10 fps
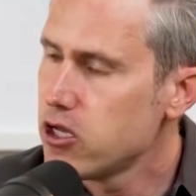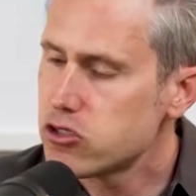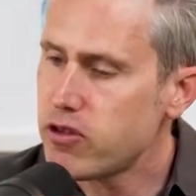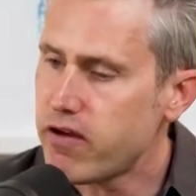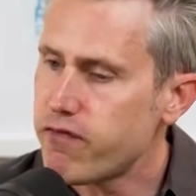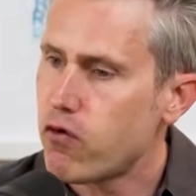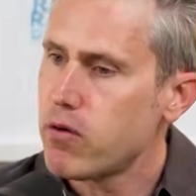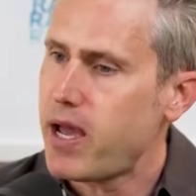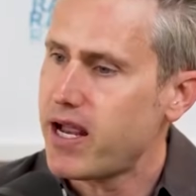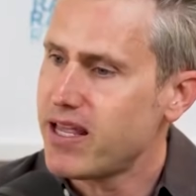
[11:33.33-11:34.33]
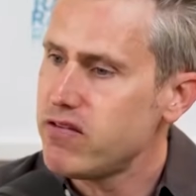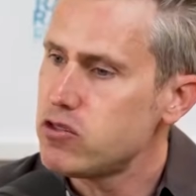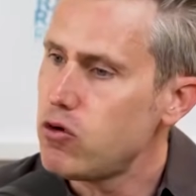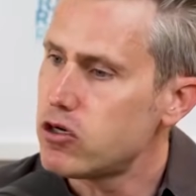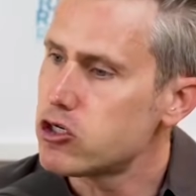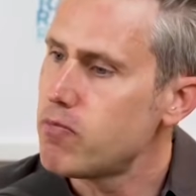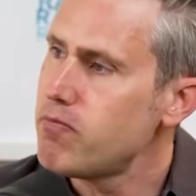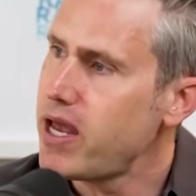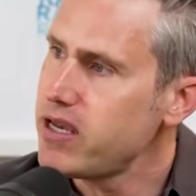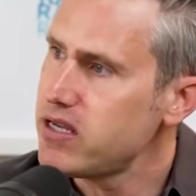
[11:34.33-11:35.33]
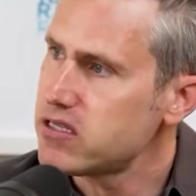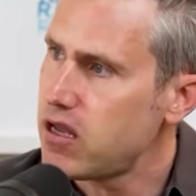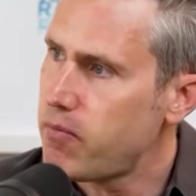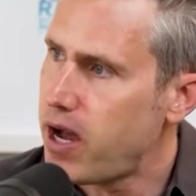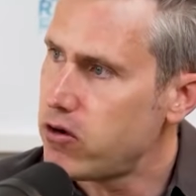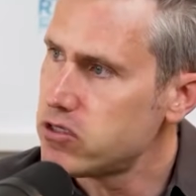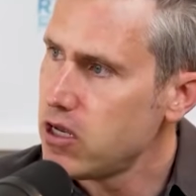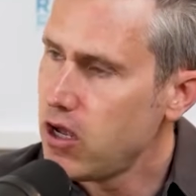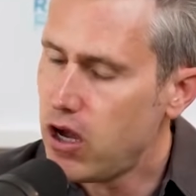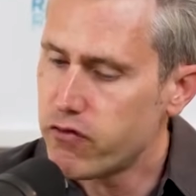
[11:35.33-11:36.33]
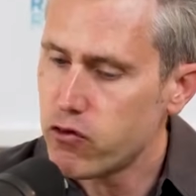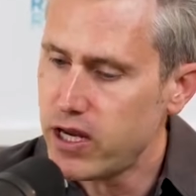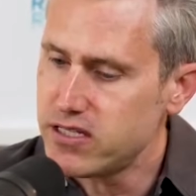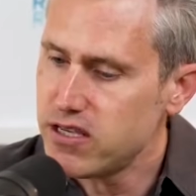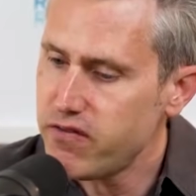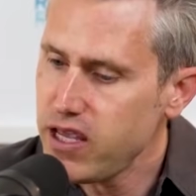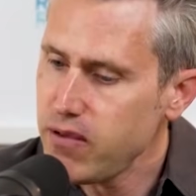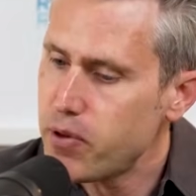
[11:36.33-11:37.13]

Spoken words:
So that format gives you a tremendous amount of creativity,